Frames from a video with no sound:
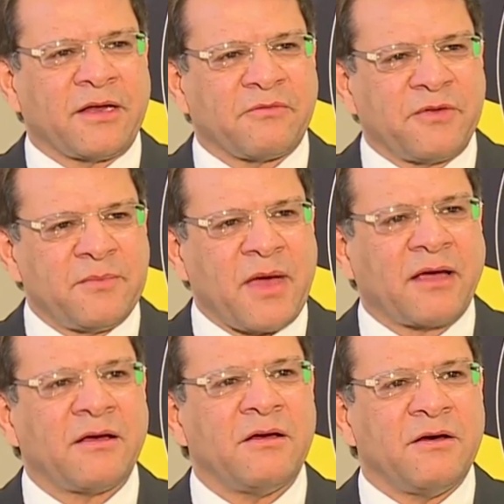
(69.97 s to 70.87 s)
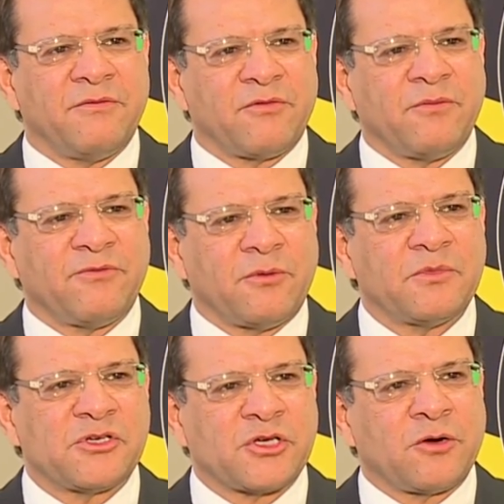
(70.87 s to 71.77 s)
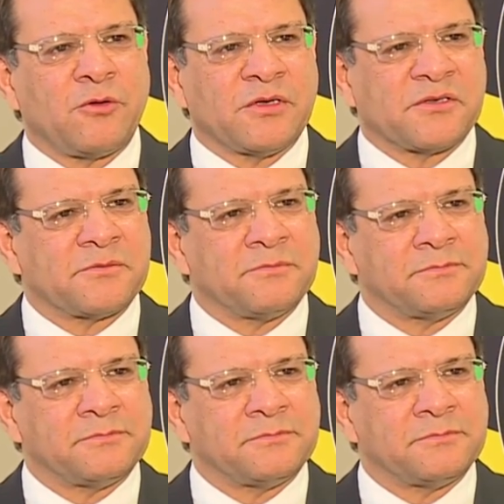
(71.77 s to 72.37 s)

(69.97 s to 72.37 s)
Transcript: get a feedback from the shareholders.